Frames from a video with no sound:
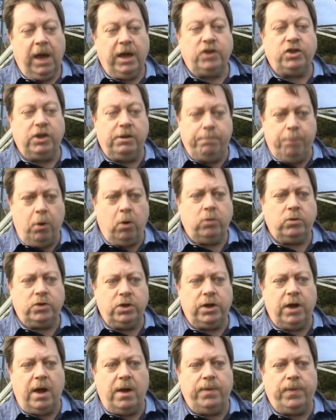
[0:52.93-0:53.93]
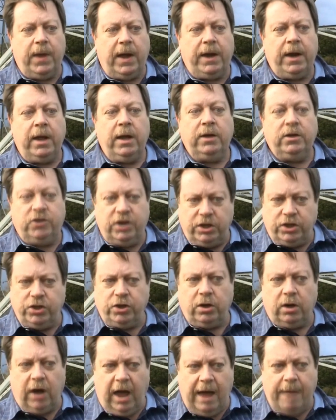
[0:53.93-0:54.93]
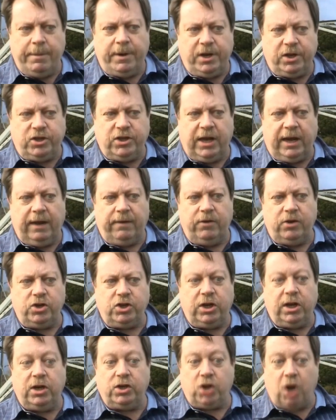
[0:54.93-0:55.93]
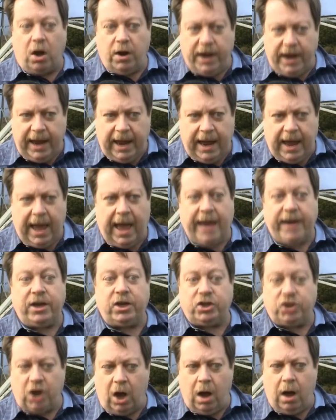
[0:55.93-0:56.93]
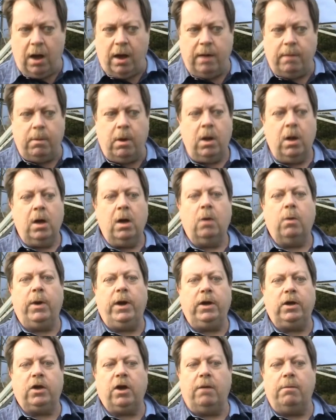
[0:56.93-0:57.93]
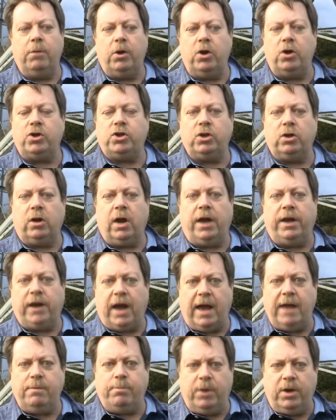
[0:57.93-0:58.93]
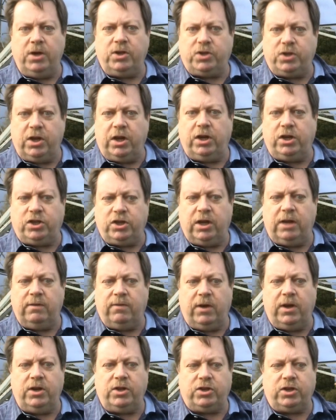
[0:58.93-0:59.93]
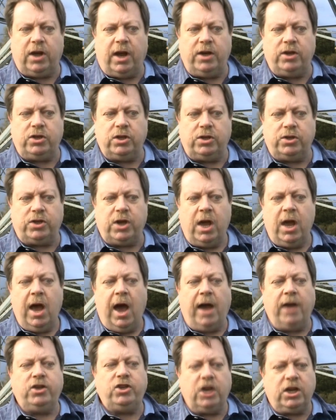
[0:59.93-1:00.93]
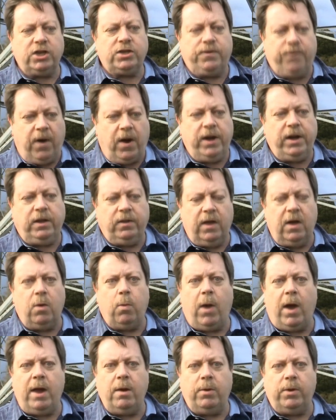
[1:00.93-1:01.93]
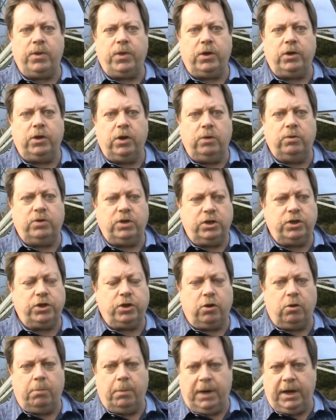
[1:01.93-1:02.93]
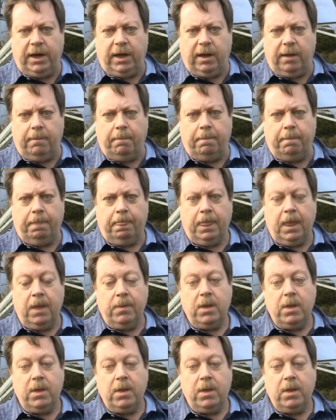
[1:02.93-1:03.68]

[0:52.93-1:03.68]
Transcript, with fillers: It's important to note that digital amateur television is on air at a time when commercial and ABC TV stations are just finding their way with the new digital medium.